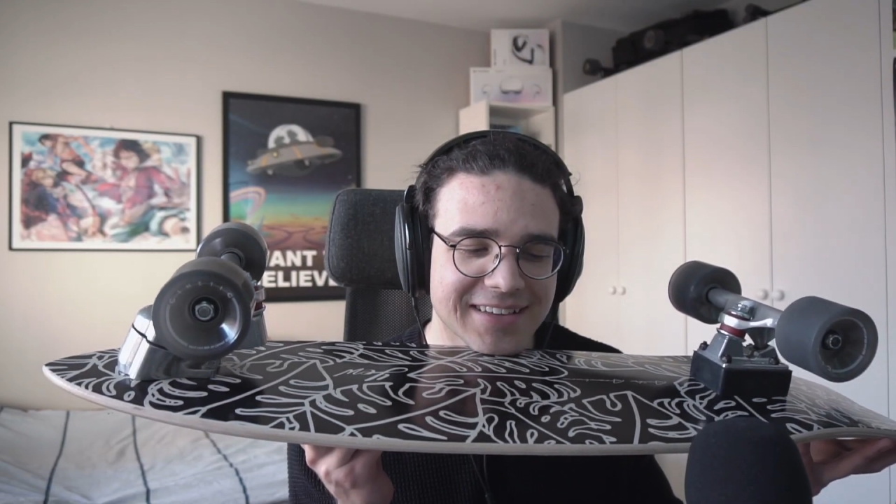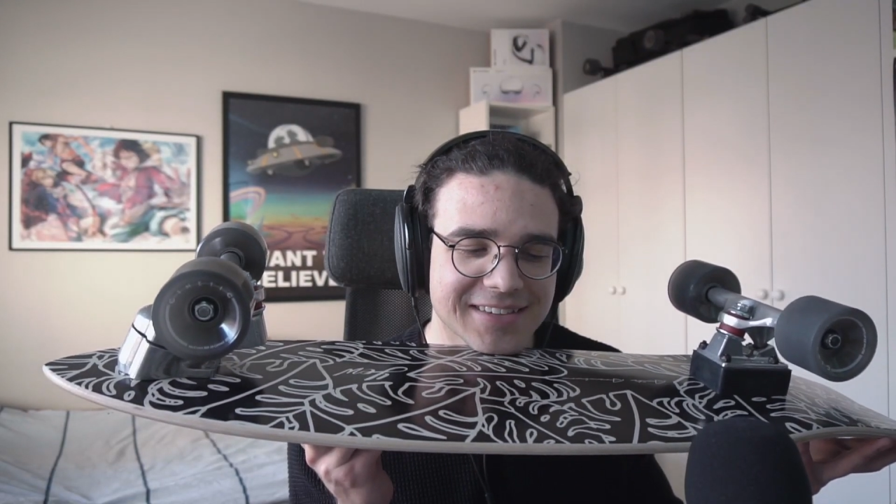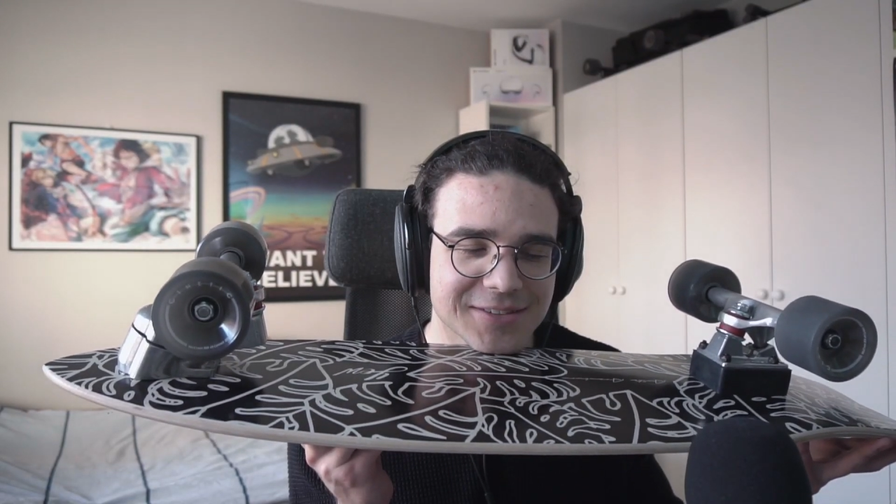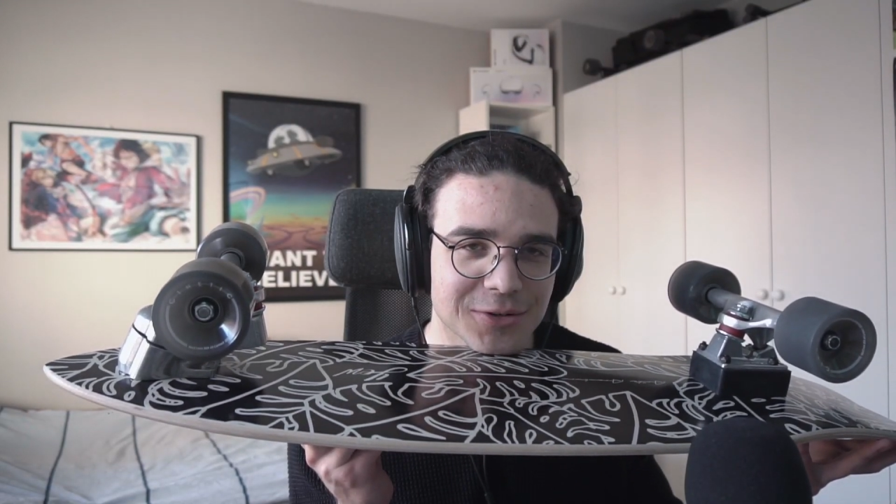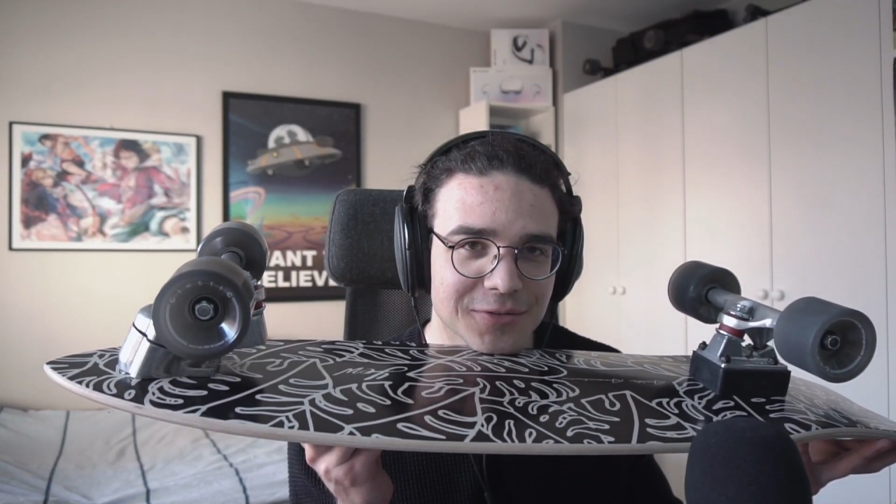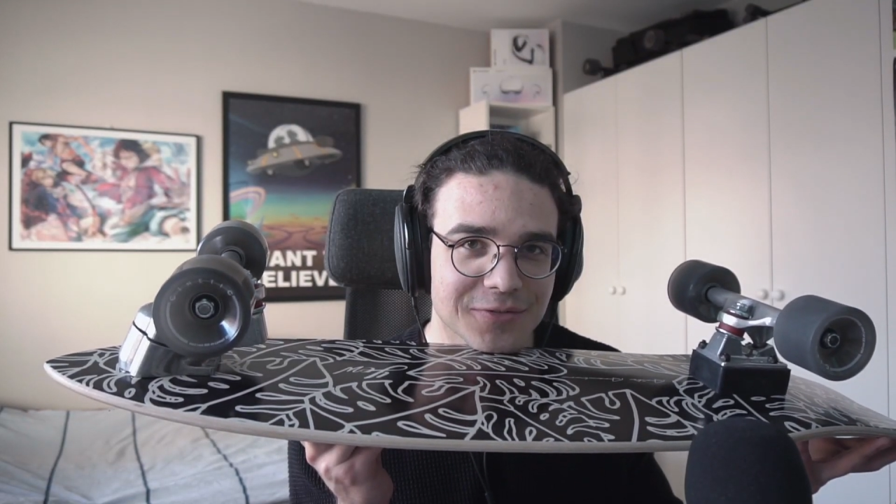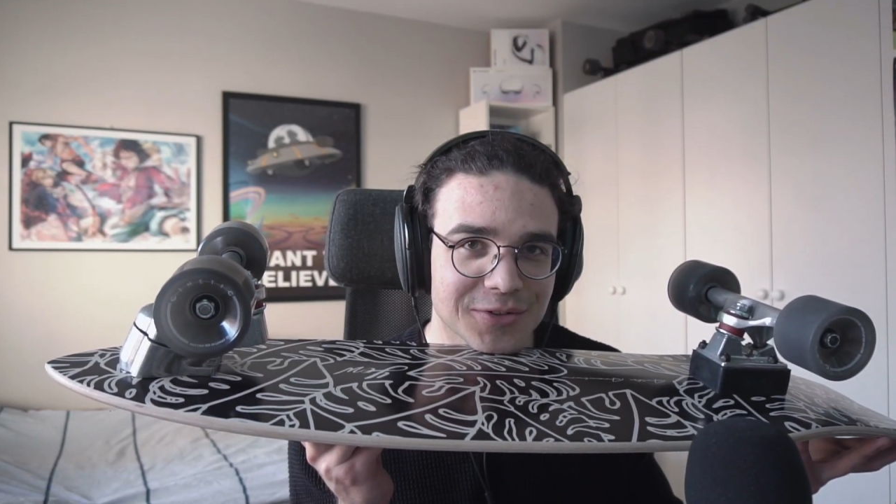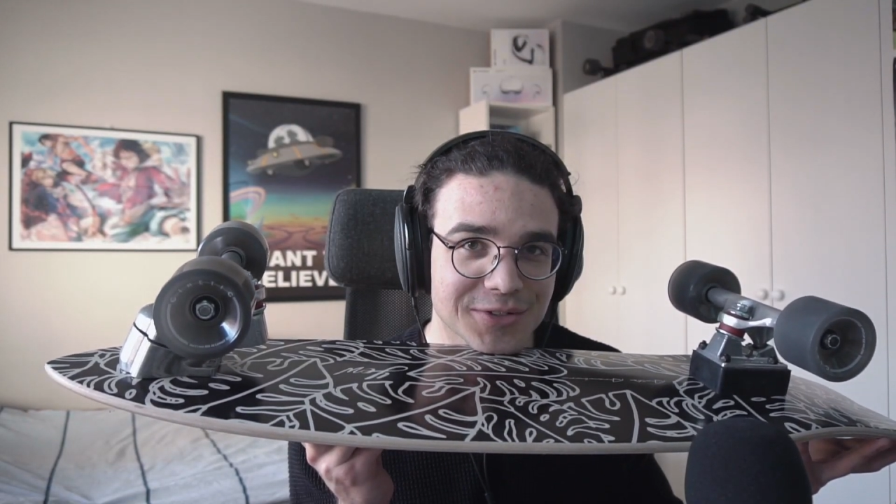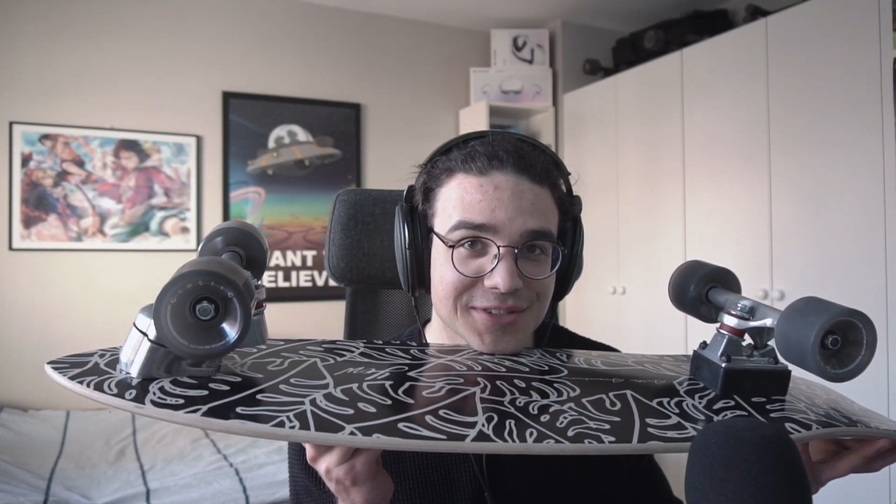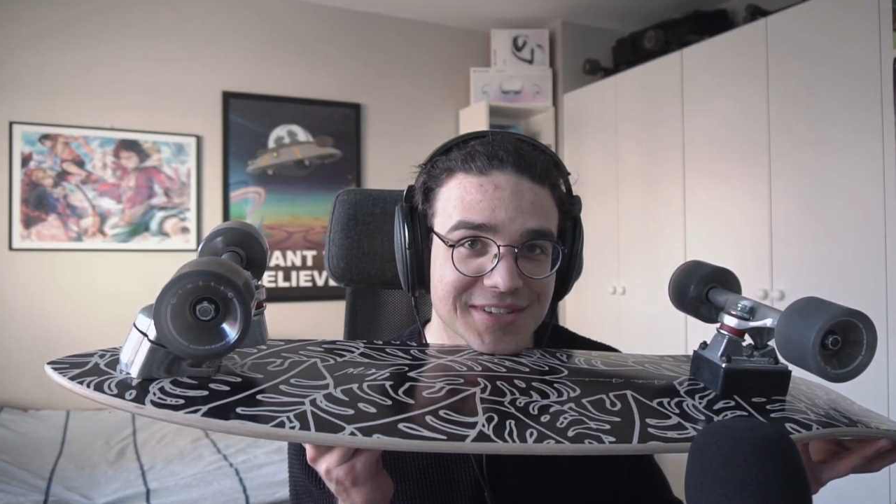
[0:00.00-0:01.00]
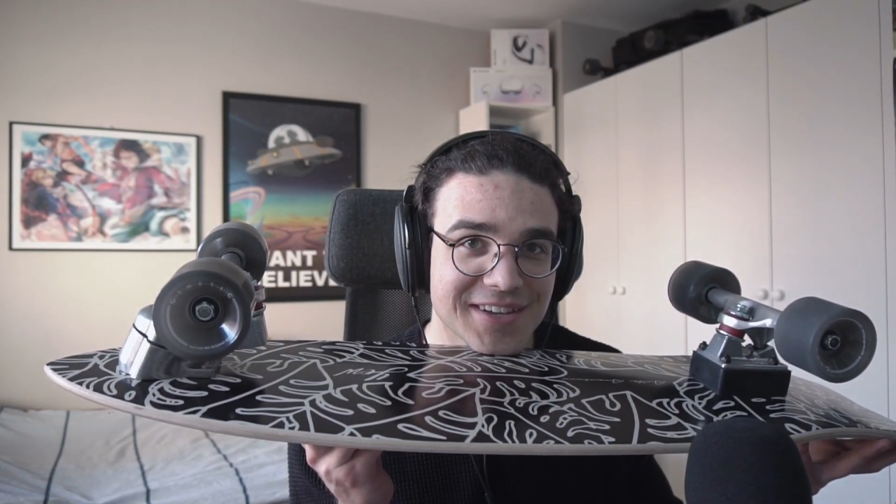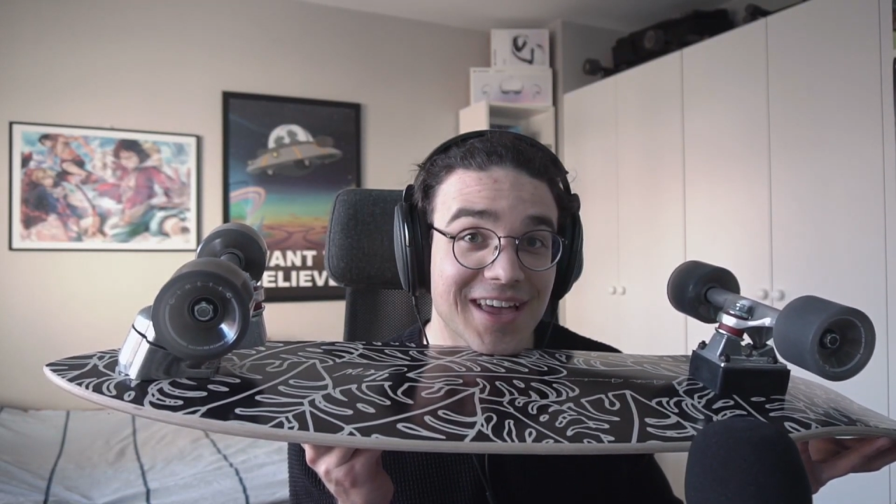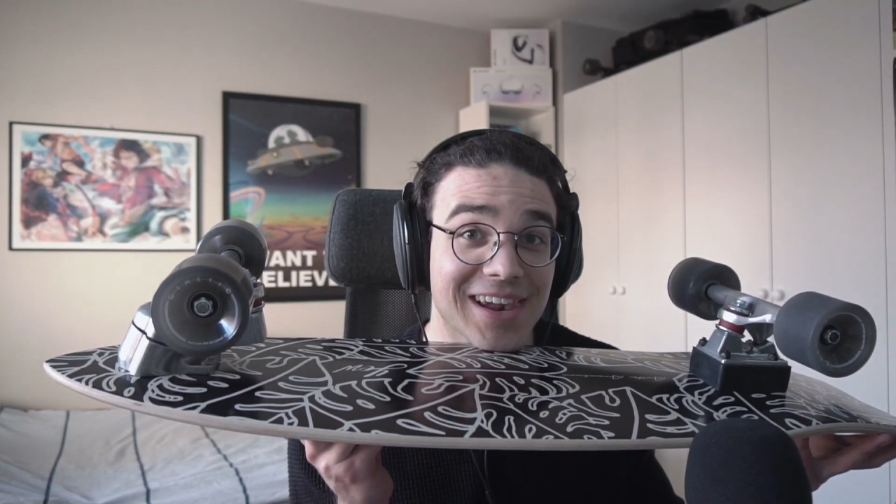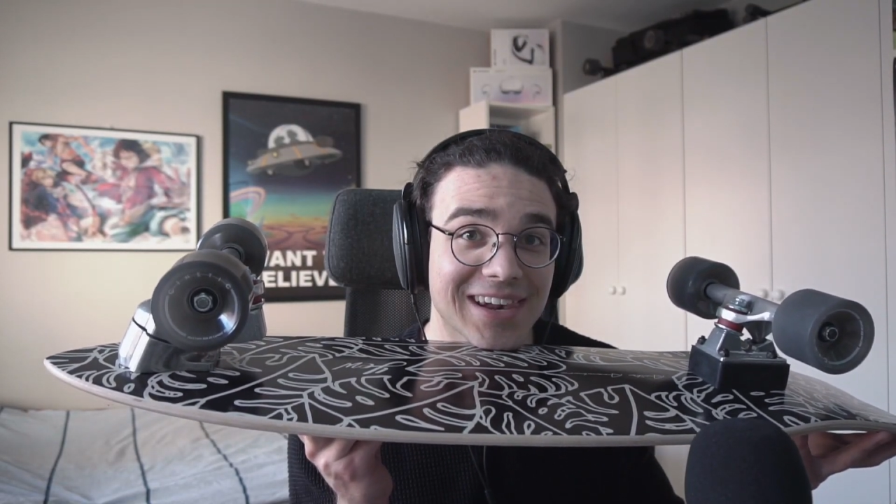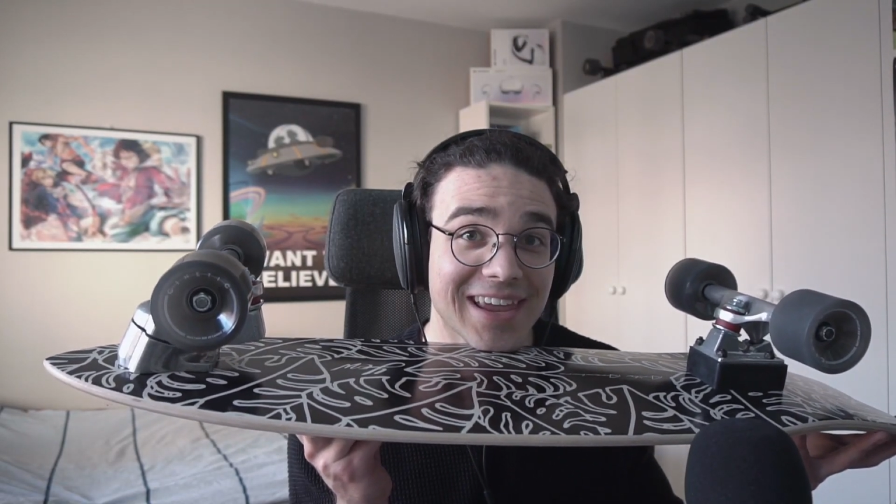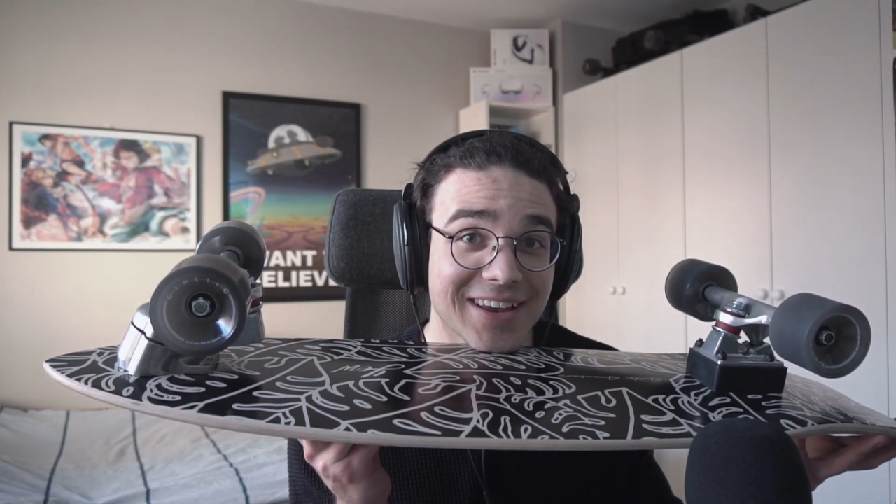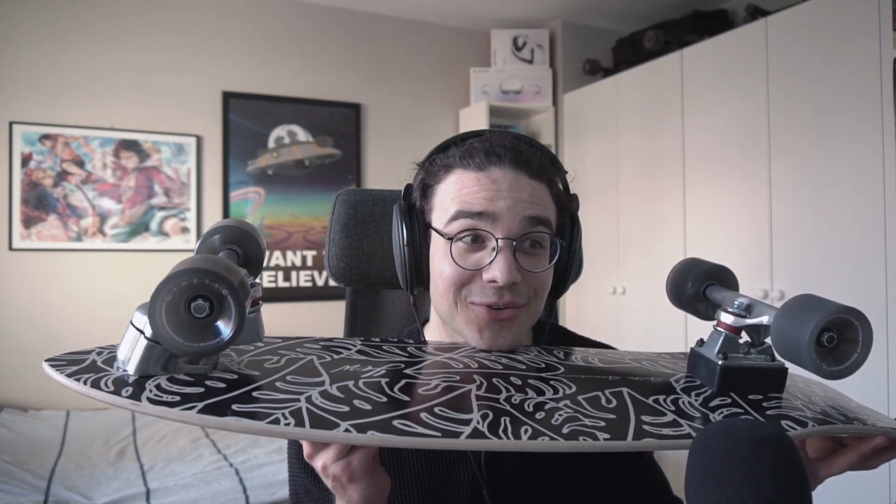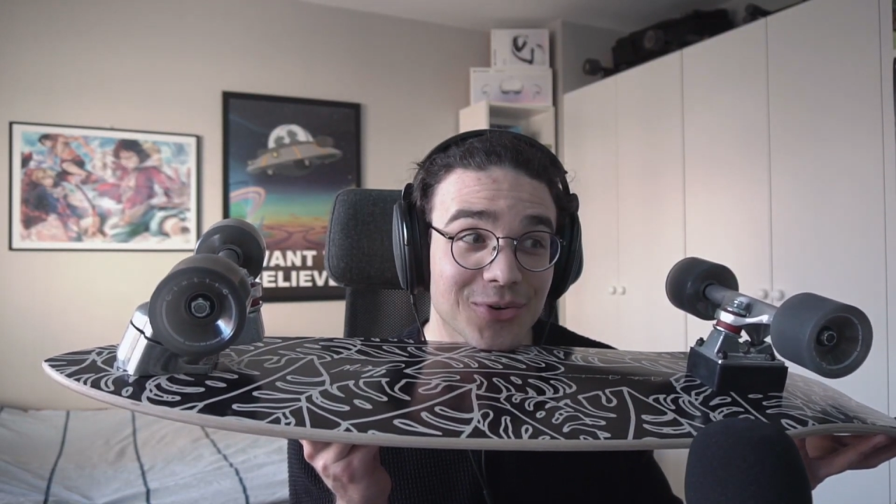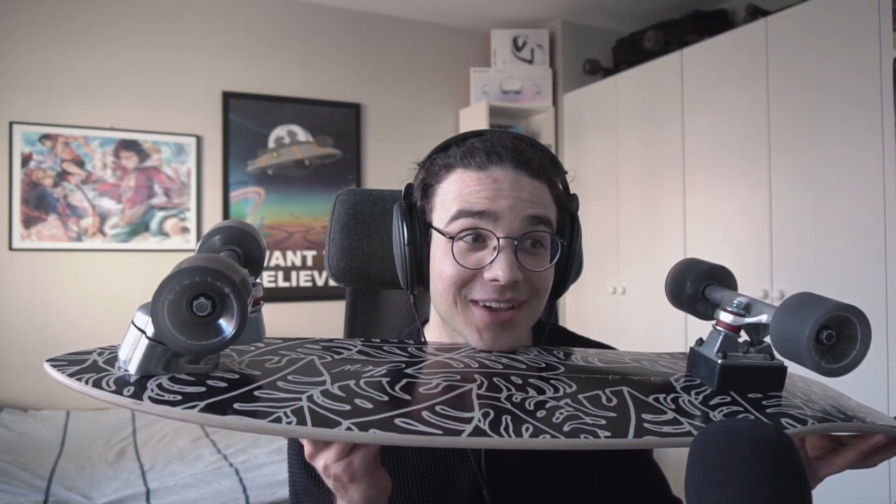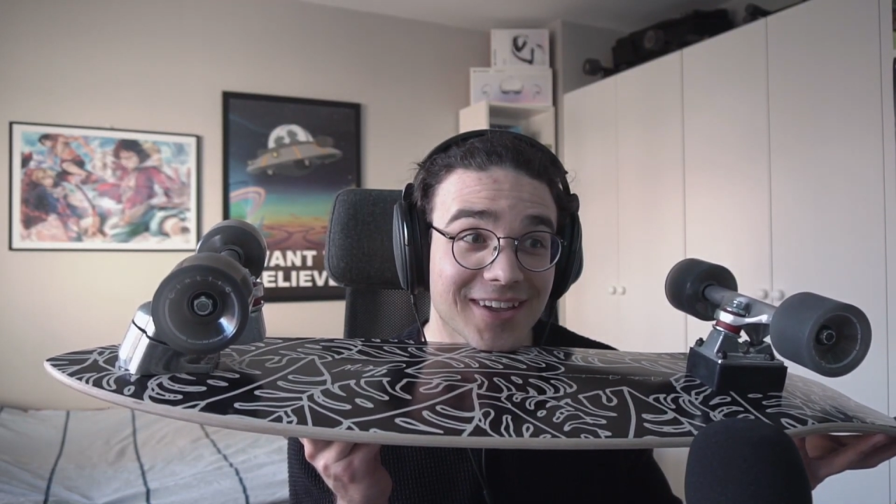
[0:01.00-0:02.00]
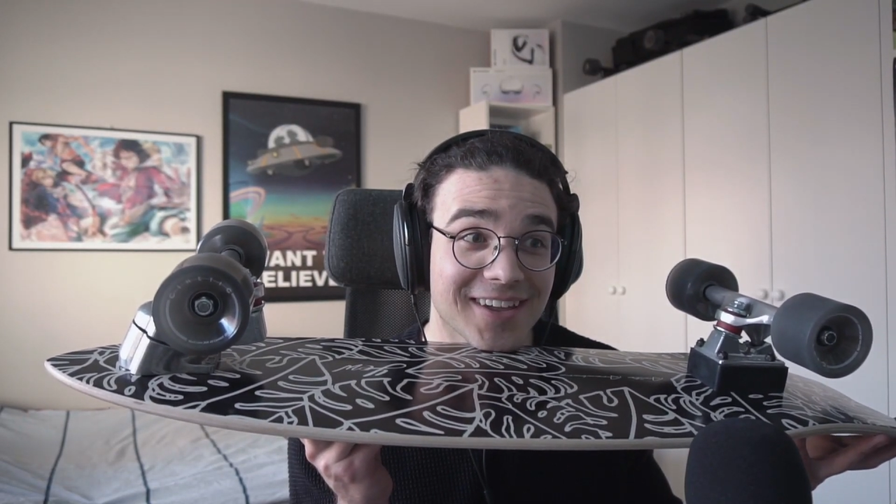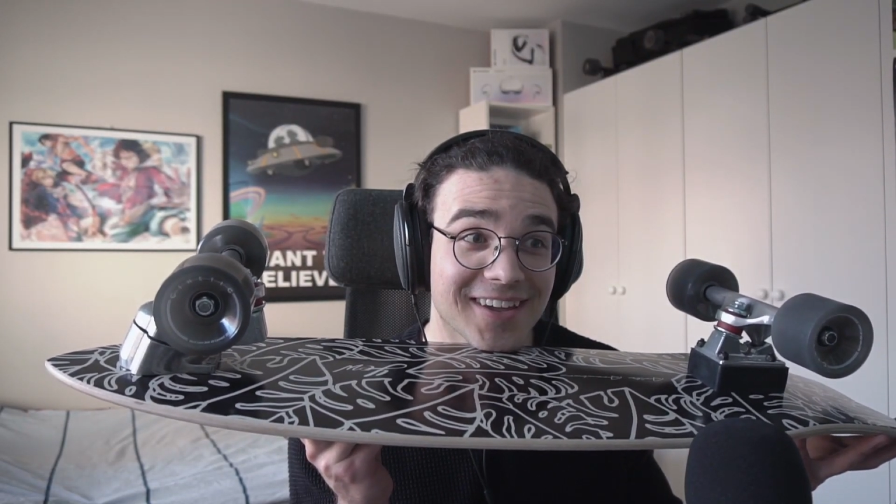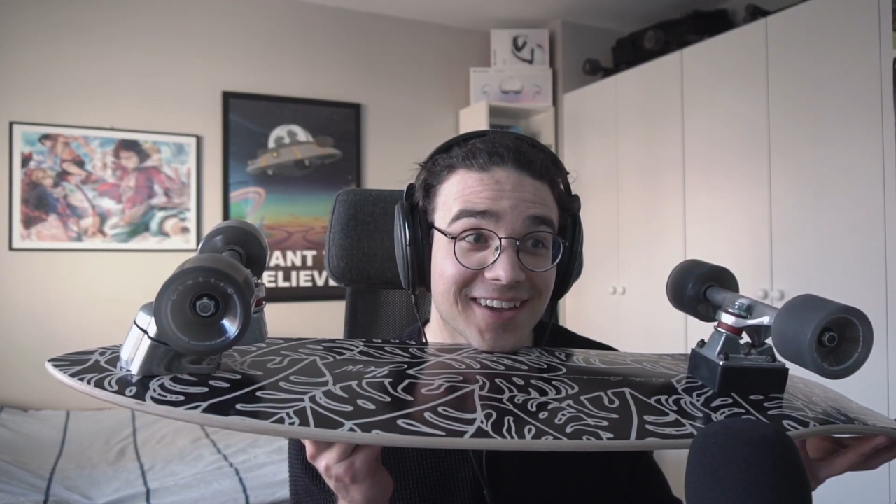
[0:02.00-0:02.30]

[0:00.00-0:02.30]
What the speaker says: surfers electric?